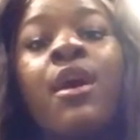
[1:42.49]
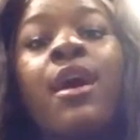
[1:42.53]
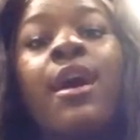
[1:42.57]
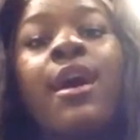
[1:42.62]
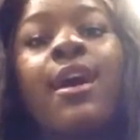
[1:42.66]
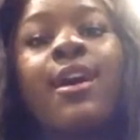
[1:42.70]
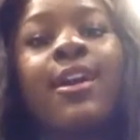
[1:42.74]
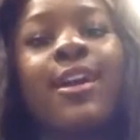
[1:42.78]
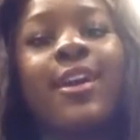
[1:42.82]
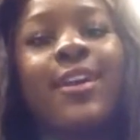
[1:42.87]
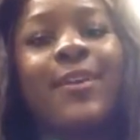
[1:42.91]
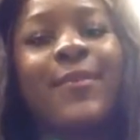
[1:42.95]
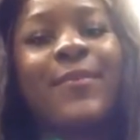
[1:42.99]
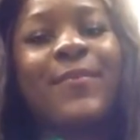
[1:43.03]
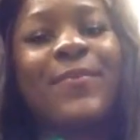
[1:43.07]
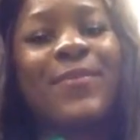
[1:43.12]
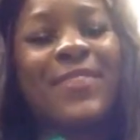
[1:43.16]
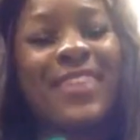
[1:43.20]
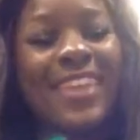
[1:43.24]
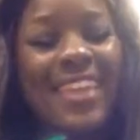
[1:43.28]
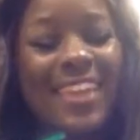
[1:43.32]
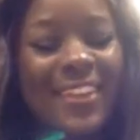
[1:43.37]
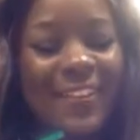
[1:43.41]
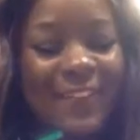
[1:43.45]
okay,
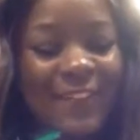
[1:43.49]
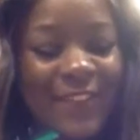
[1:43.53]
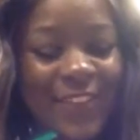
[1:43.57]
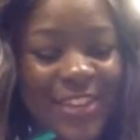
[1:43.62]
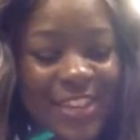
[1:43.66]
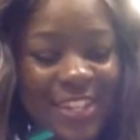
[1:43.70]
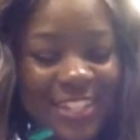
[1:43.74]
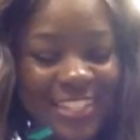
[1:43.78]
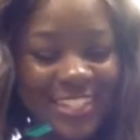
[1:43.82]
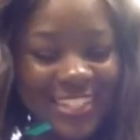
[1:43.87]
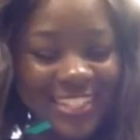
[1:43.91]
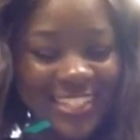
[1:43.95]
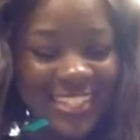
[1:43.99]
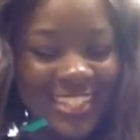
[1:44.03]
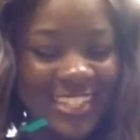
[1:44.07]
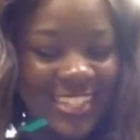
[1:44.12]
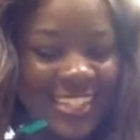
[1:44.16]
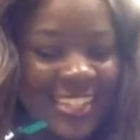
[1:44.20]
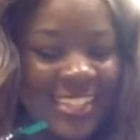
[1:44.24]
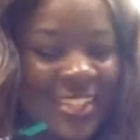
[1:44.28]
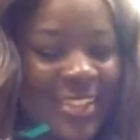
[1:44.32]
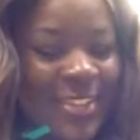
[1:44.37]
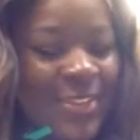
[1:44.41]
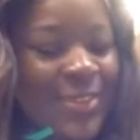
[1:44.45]
at first
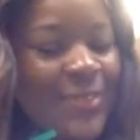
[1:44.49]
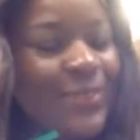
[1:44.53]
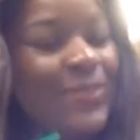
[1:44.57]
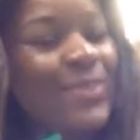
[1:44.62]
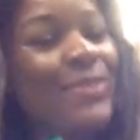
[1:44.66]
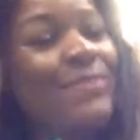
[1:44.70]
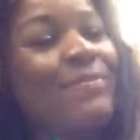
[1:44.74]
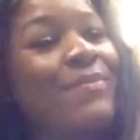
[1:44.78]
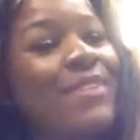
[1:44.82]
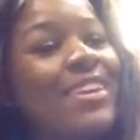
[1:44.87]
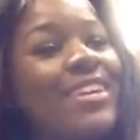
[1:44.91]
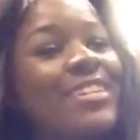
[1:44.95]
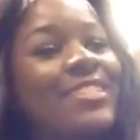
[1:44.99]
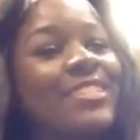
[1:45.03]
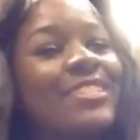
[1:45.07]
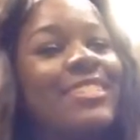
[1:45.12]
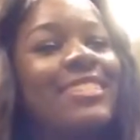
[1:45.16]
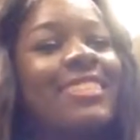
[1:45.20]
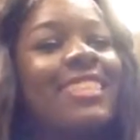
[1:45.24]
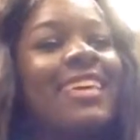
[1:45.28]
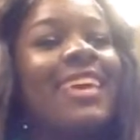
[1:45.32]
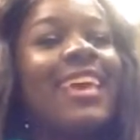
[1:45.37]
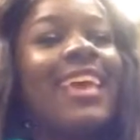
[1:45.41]
we measured the